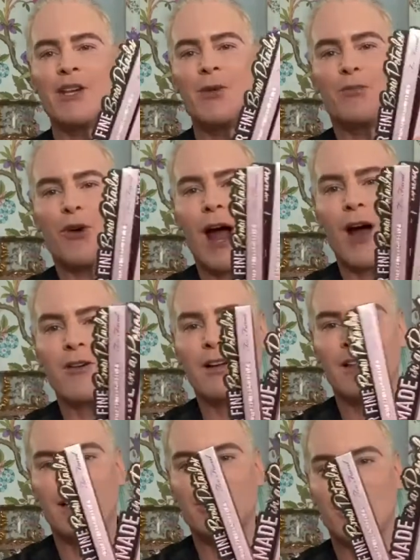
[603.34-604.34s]
new brow
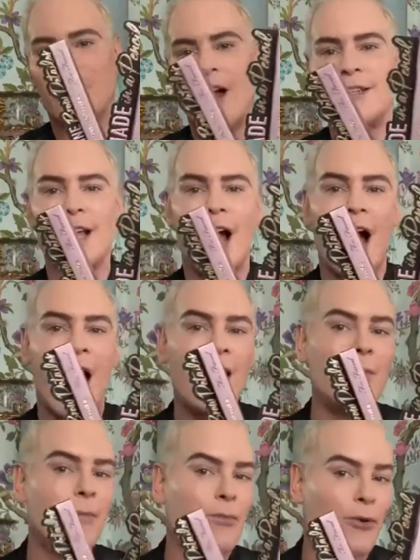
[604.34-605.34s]
collection, guys.
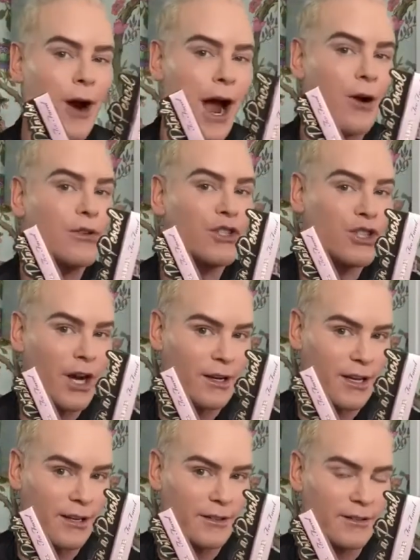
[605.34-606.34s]
I'm a brow
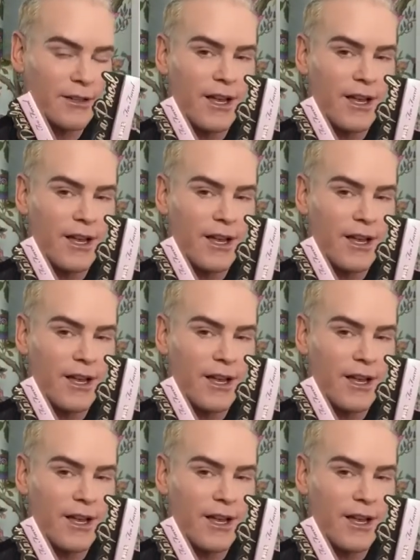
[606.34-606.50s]
junkie.